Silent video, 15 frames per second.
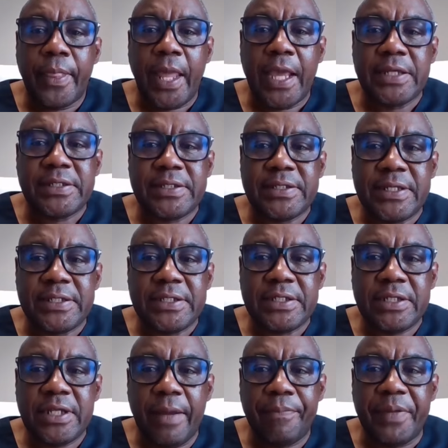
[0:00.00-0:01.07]
A
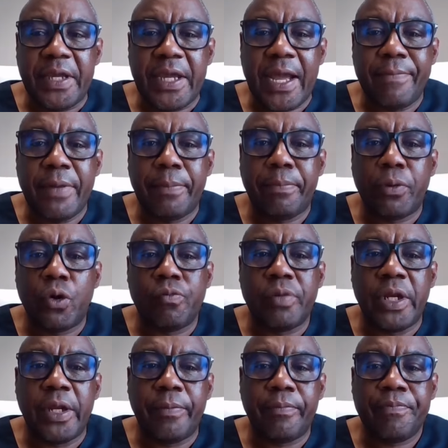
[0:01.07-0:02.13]
cyst becomes a
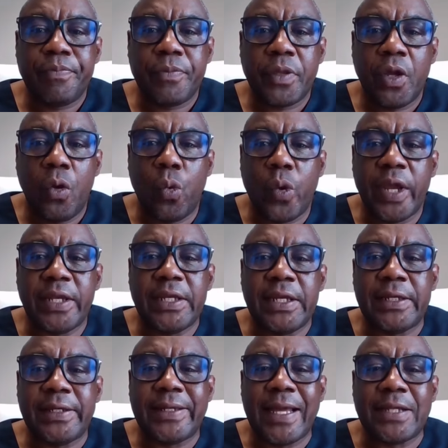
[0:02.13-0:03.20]
problem when
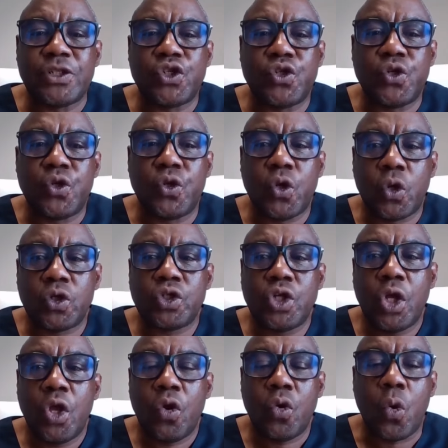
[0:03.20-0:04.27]
it does not
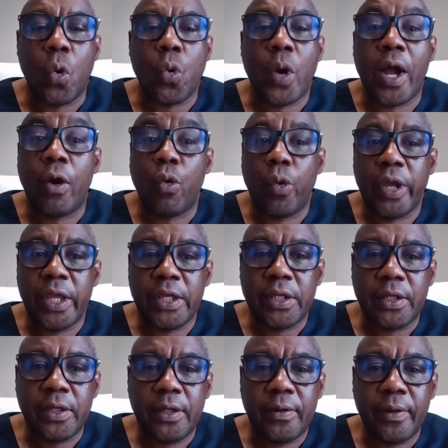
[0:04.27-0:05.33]
go away
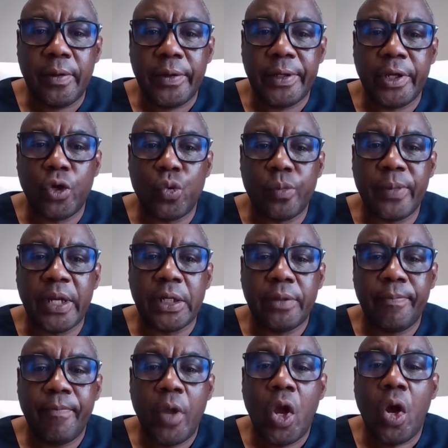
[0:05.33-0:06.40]
in a woman,
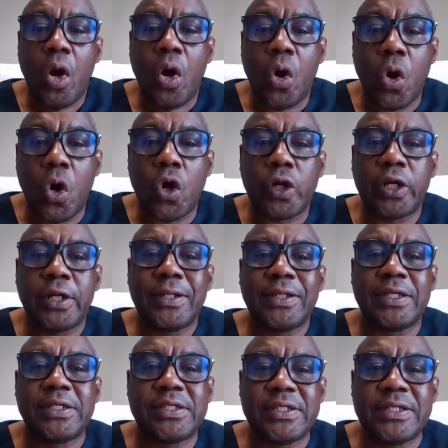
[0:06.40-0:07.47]
or
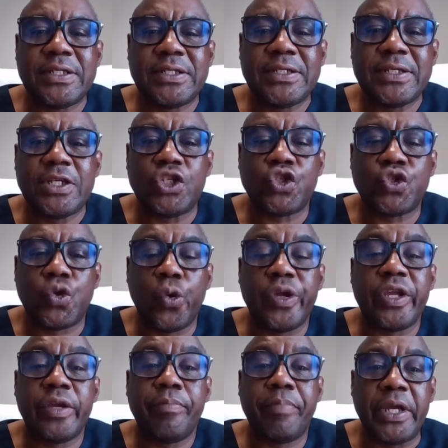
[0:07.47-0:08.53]
the cyst is
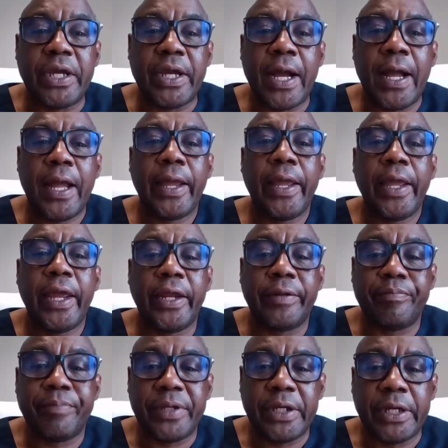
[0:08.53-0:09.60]
growing bigger
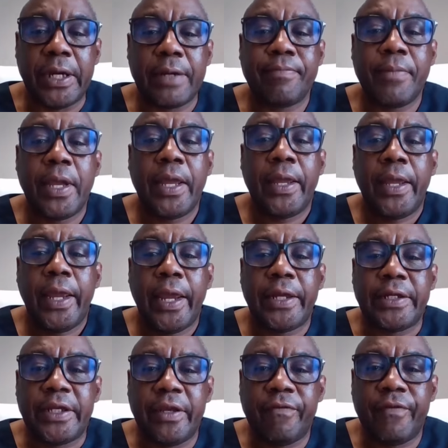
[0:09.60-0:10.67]
and bigger
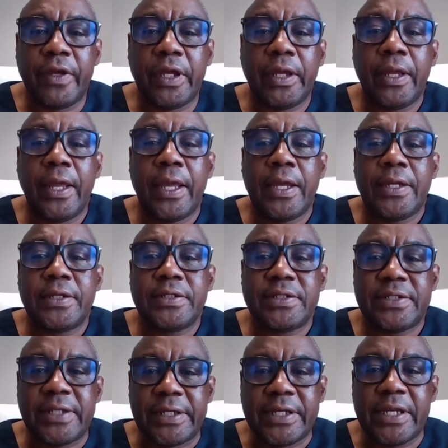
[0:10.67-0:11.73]
and giving
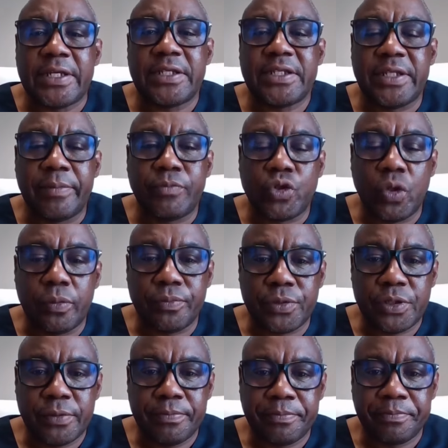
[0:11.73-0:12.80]
certain
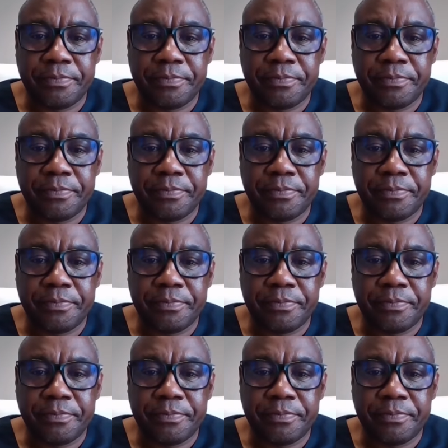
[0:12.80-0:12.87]
symptoms.